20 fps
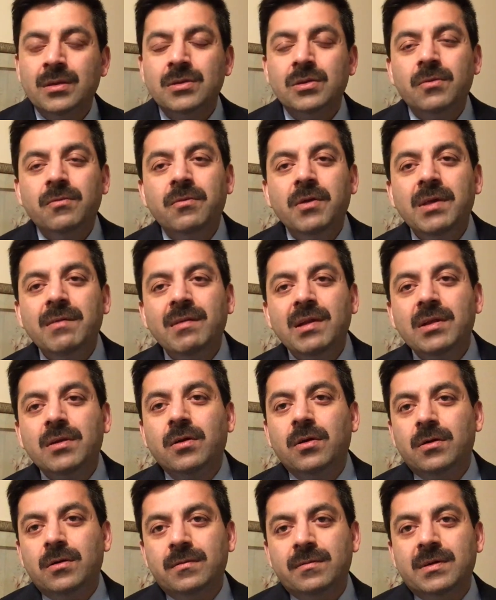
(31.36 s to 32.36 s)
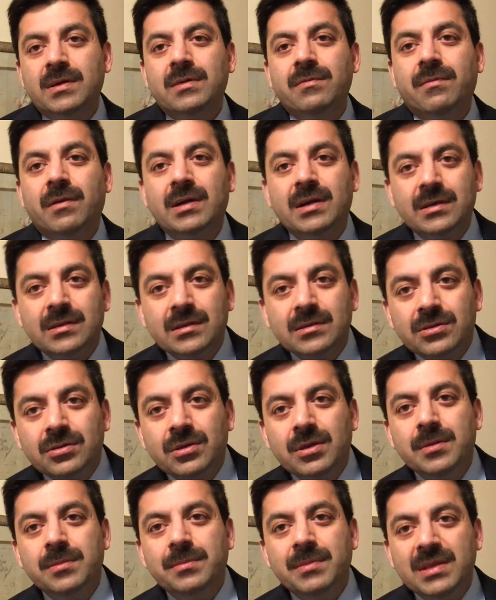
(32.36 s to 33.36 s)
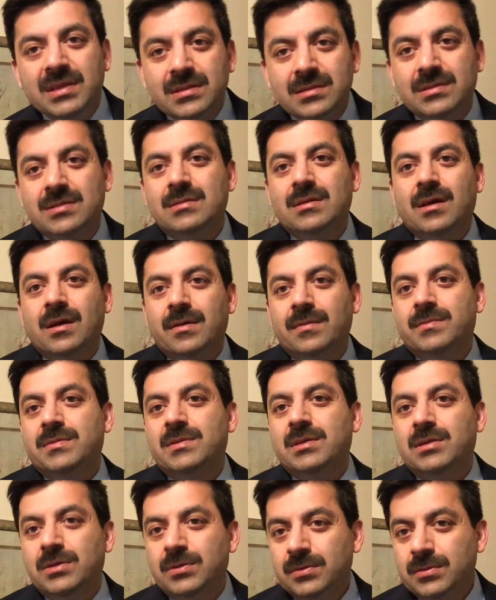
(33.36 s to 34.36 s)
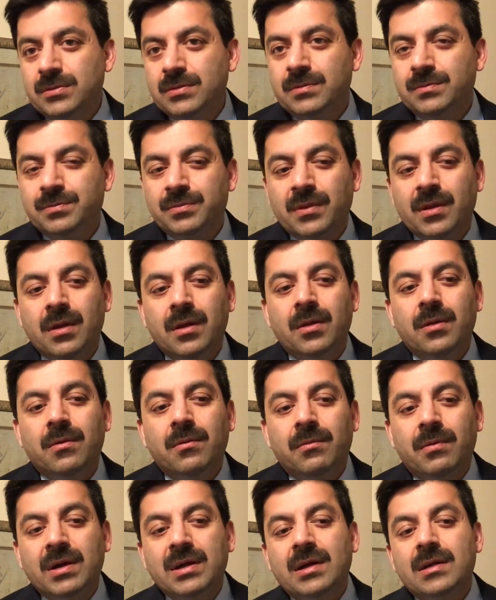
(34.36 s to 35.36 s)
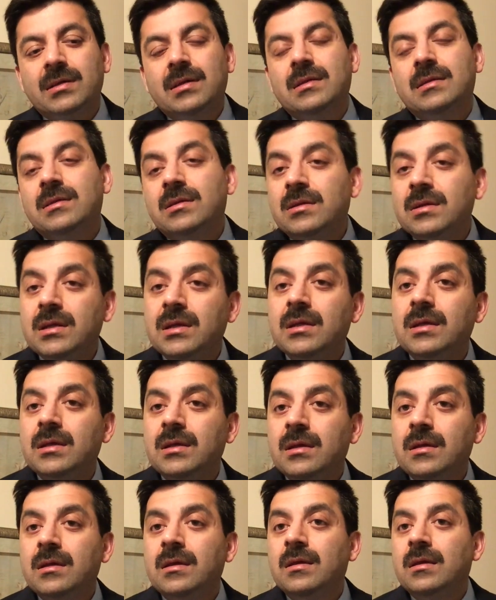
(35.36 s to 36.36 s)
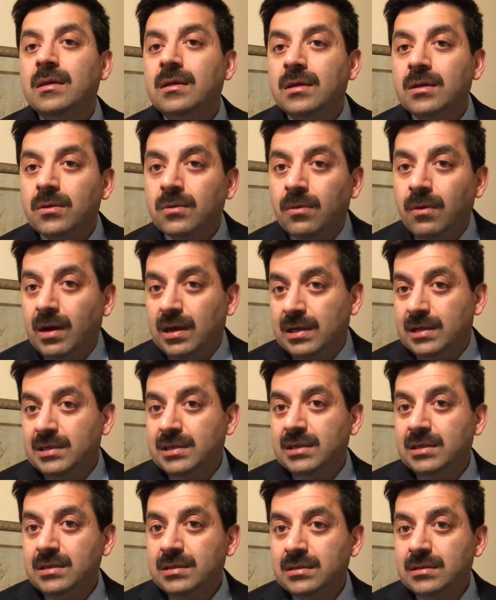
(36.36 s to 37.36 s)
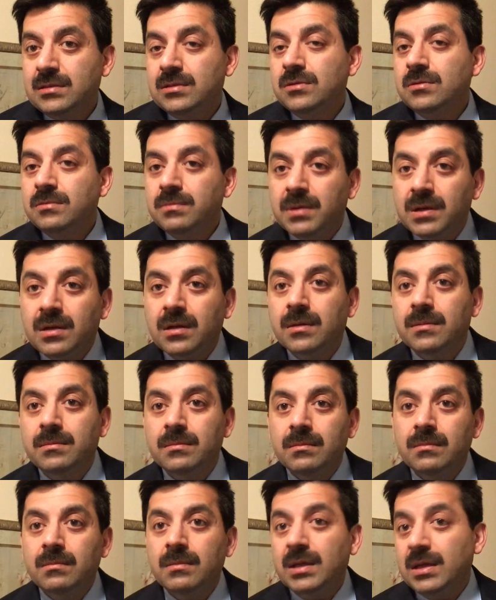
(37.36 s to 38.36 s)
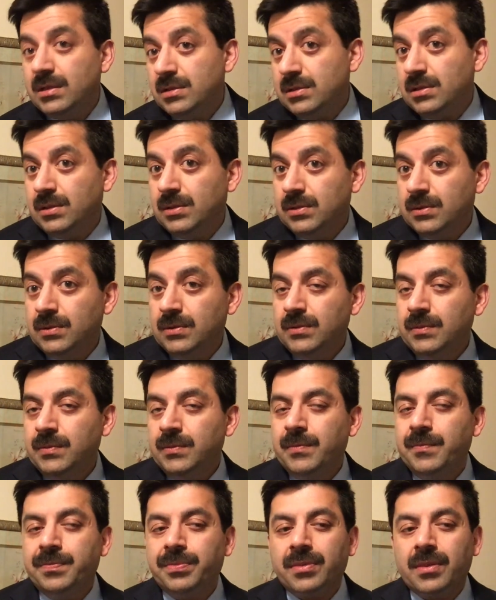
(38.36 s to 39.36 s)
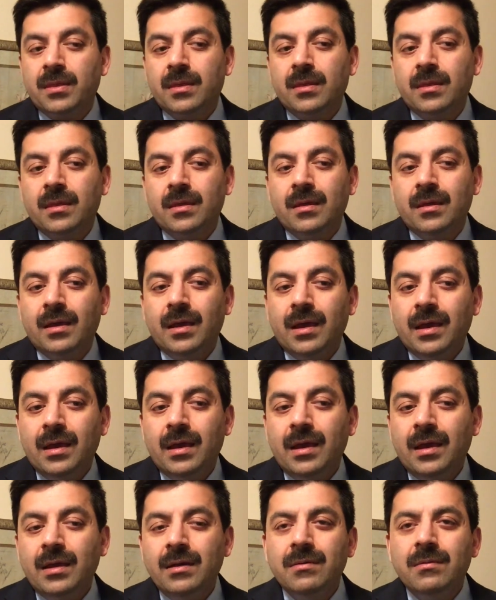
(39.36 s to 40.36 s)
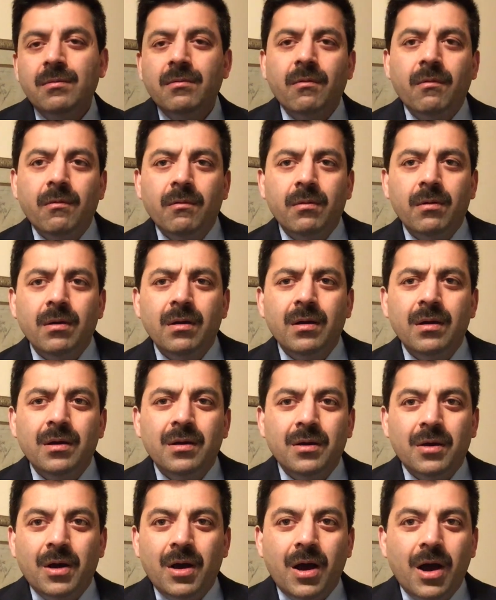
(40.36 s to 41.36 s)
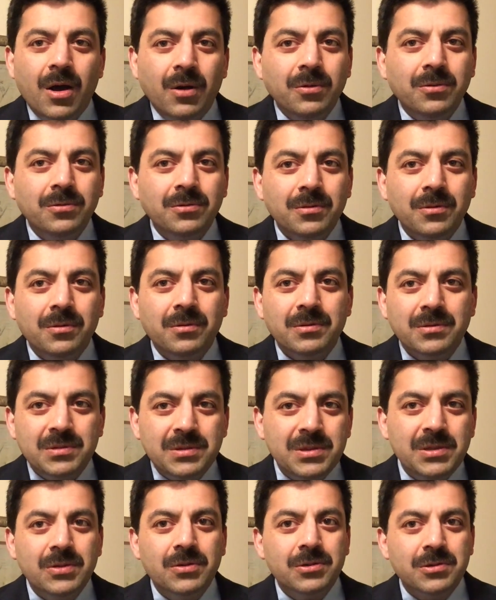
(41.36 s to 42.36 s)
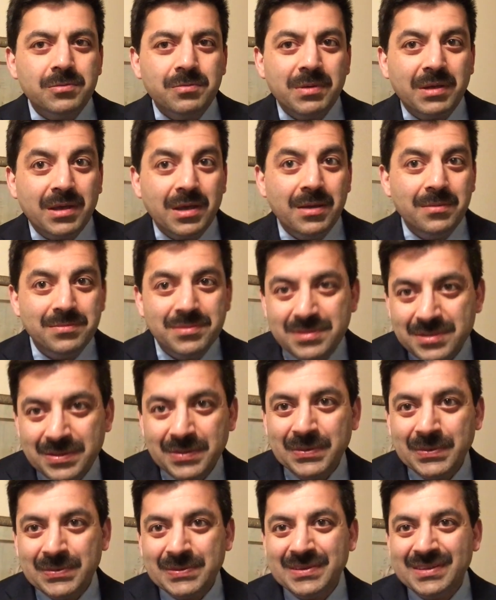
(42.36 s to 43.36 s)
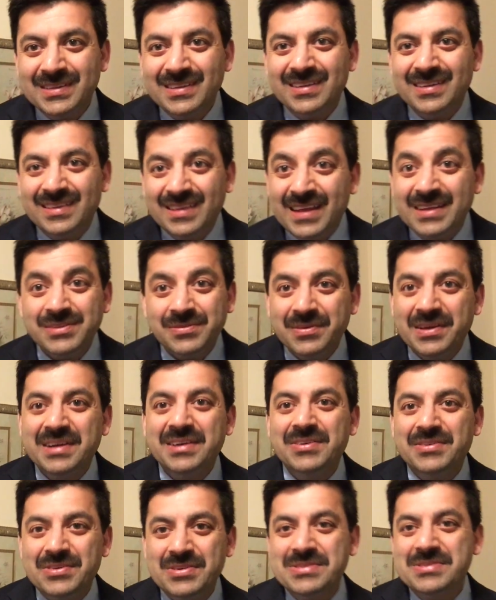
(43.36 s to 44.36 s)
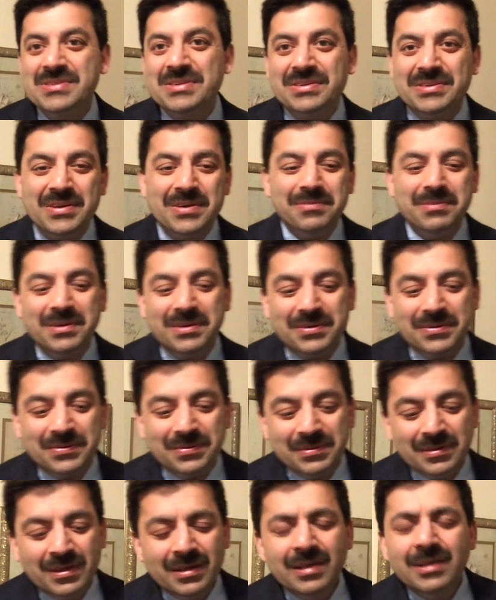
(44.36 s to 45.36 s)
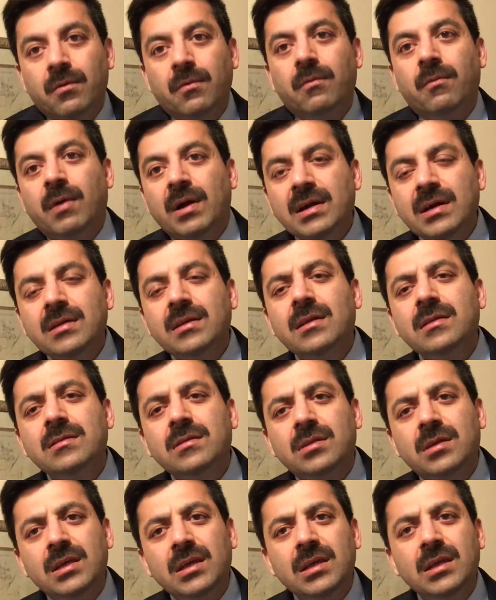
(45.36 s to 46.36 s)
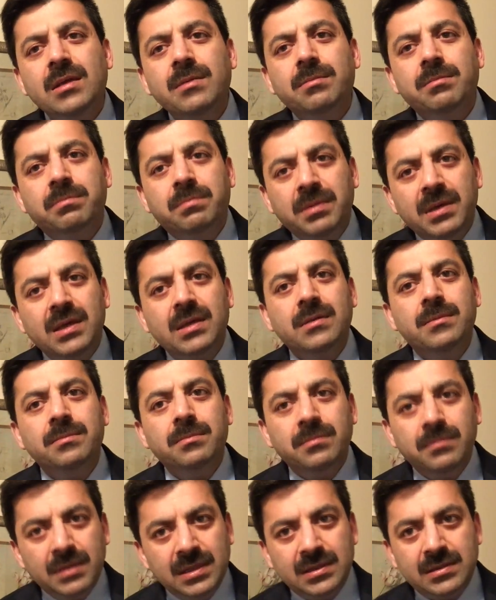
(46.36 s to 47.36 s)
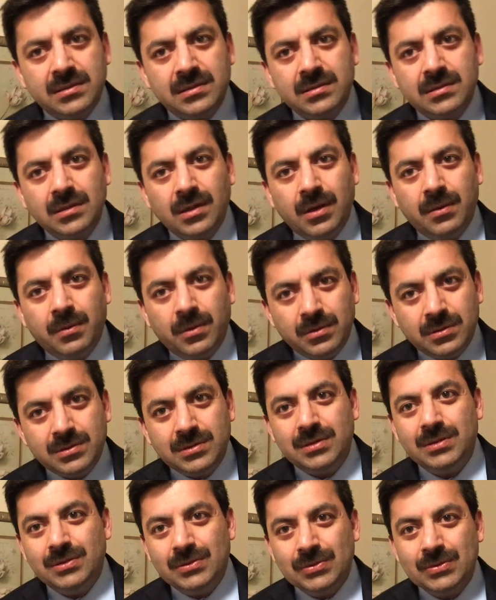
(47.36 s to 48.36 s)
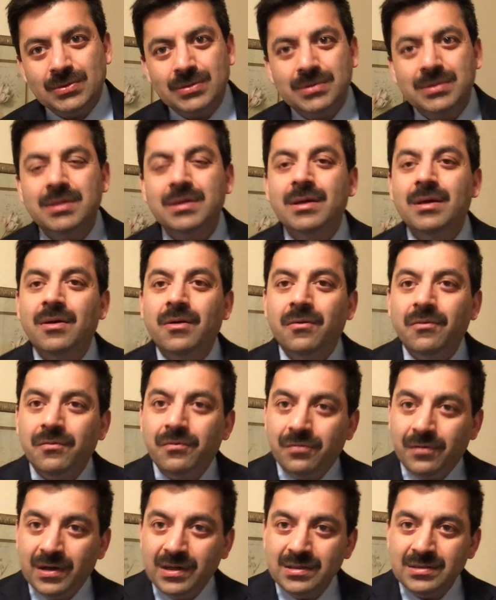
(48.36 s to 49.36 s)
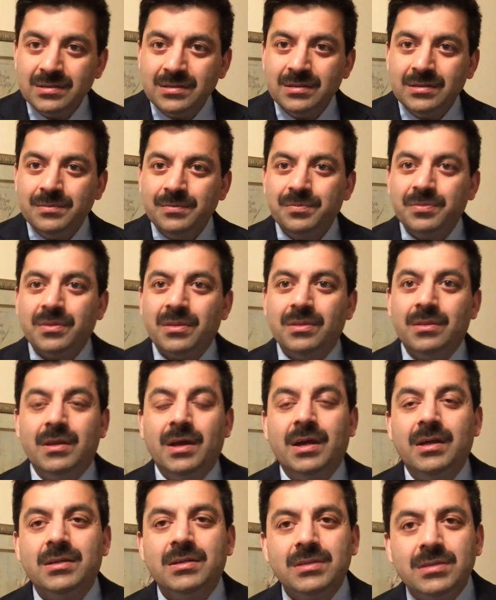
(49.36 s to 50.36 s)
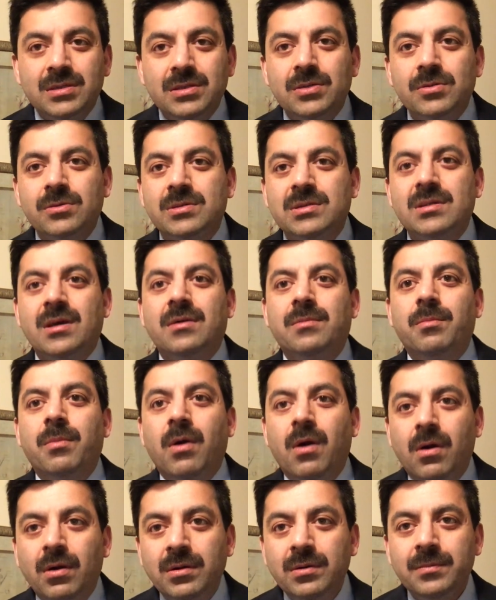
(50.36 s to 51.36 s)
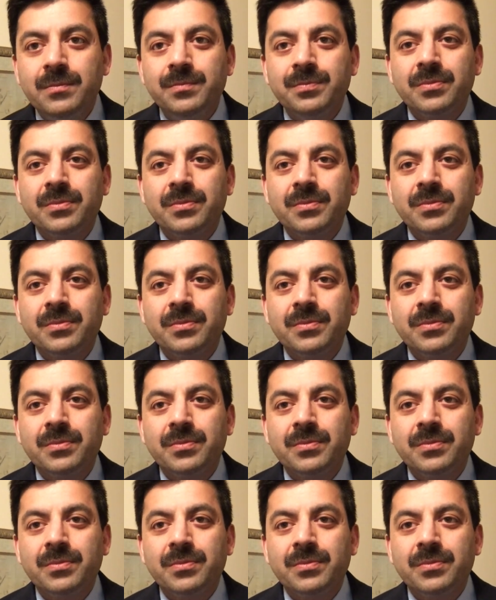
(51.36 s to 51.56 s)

So we will go over what are the three myths of CEOs, what are the three qualities to become a CEO, and how CEOs became CEOs. That's a very interesting topic too. What are the three big myths about CEOs? First, that CEOs are born.